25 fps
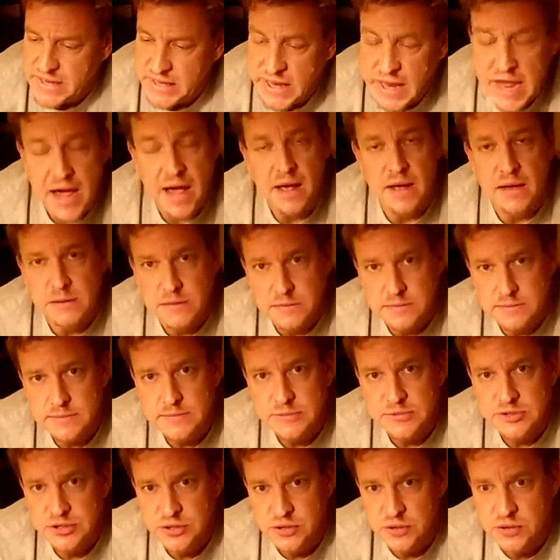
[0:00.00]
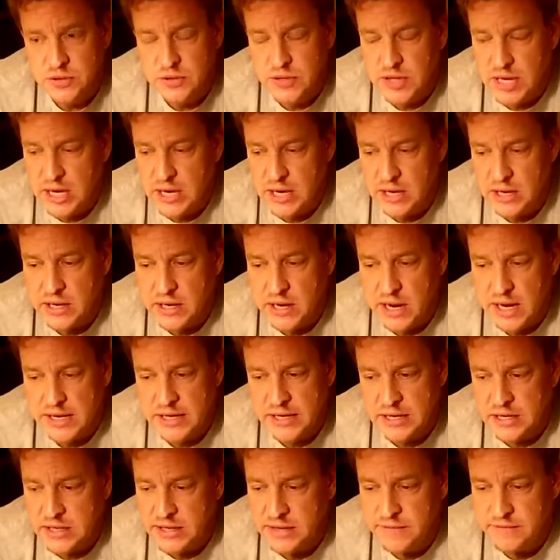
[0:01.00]
Yeah, so I
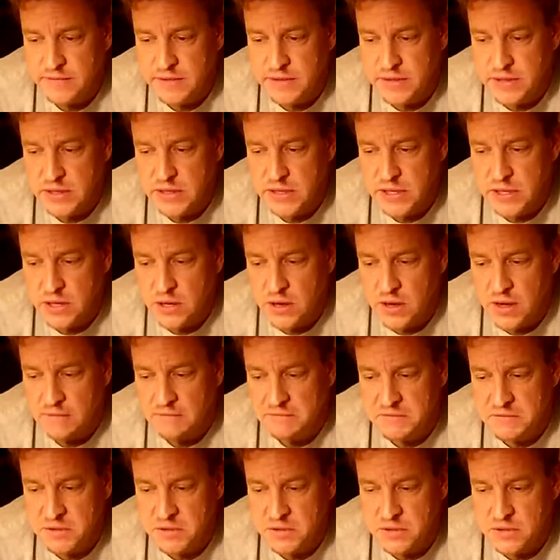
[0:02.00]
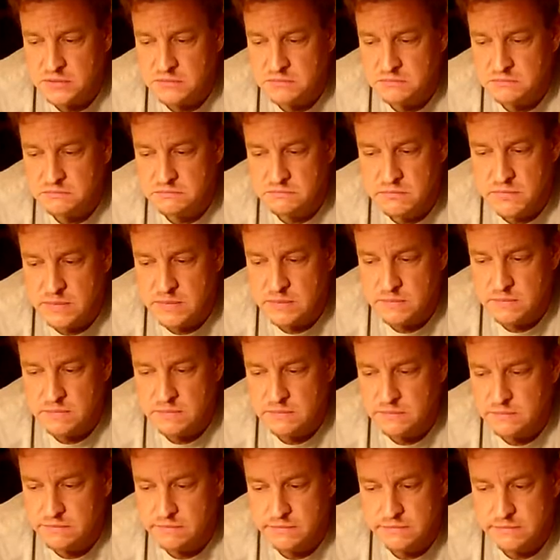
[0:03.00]
didn't even, you know, after,
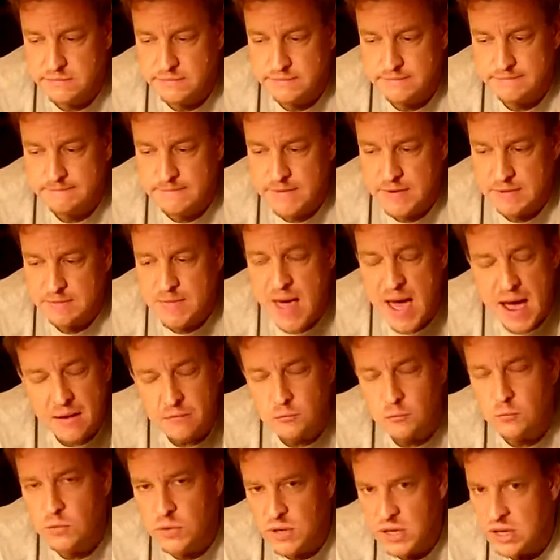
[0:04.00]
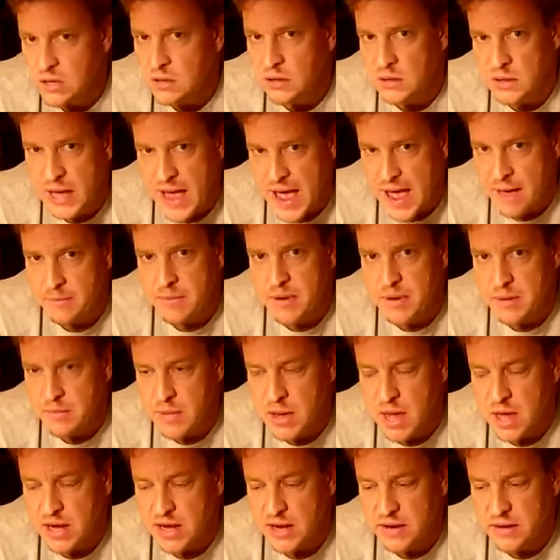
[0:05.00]
I'm not real happy
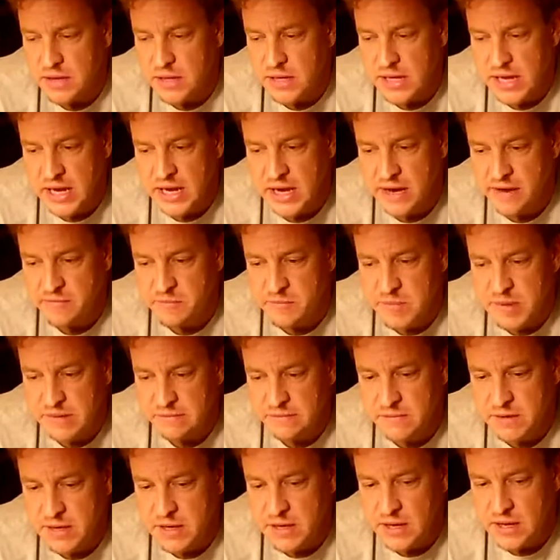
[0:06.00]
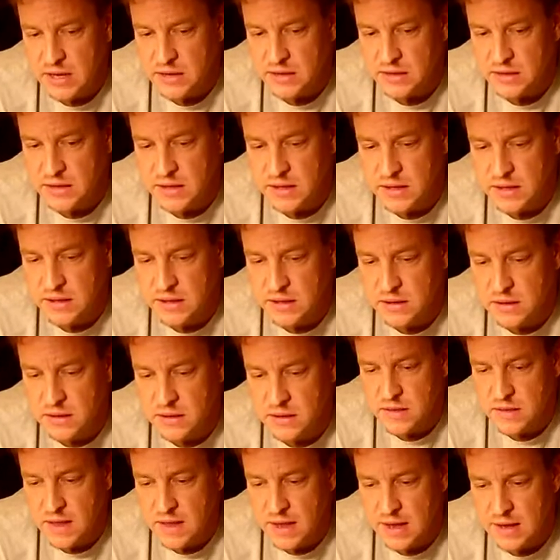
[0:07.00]
about it, Get FPV. I think
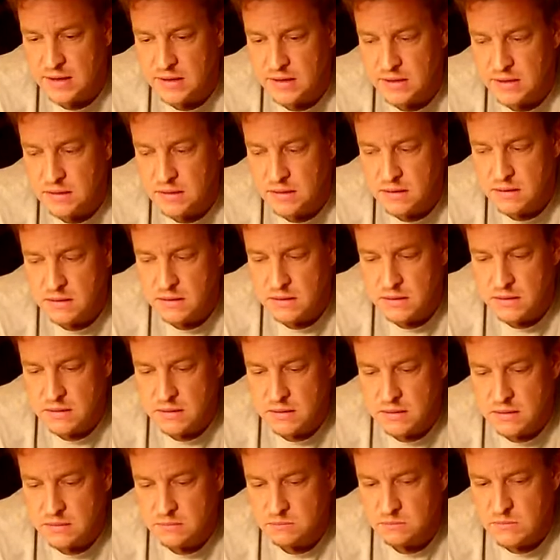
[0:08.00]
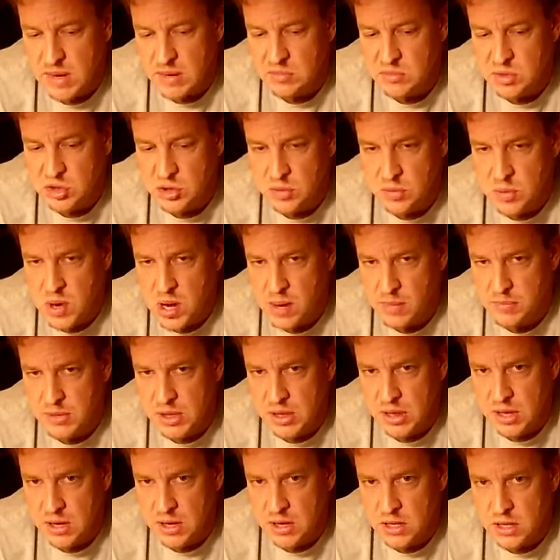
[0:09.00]
that maybe their
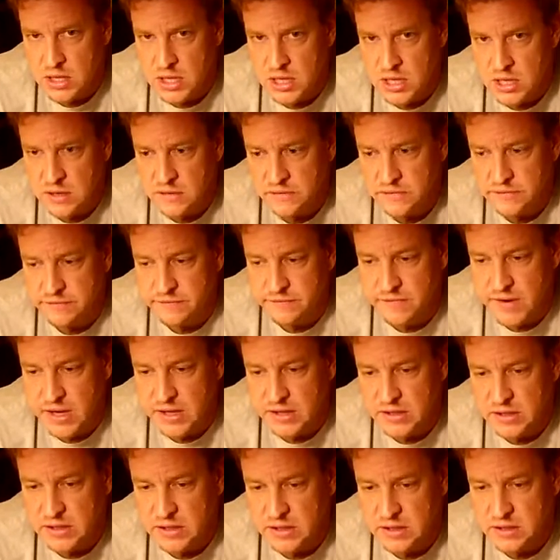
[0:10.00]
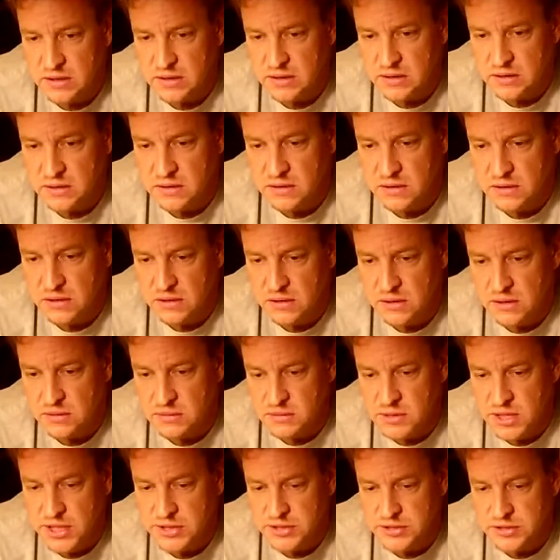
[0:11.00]
popularity is affecting
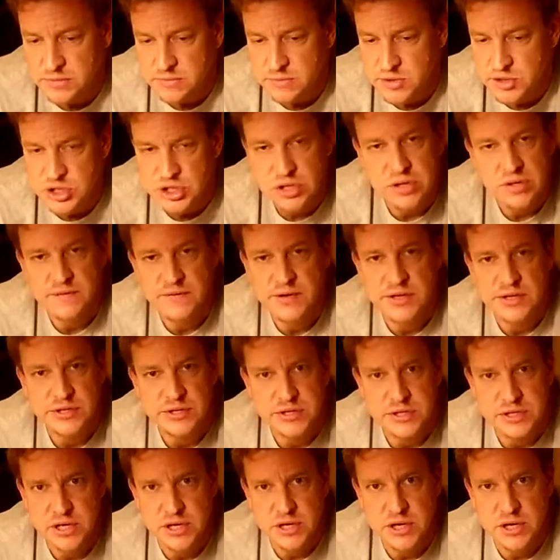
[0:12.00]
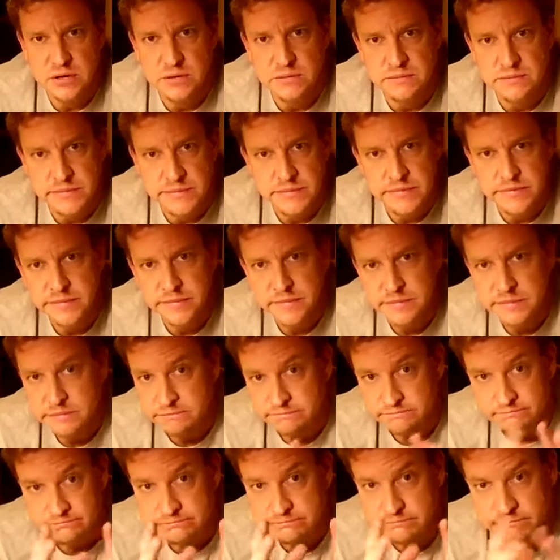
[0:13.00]
their customer service, you know,
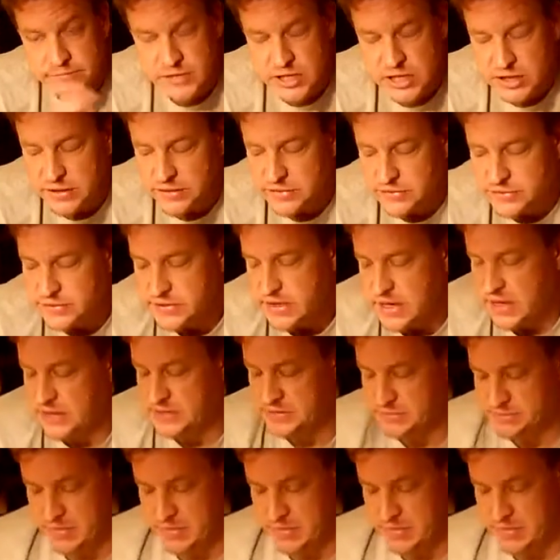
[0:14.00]
because I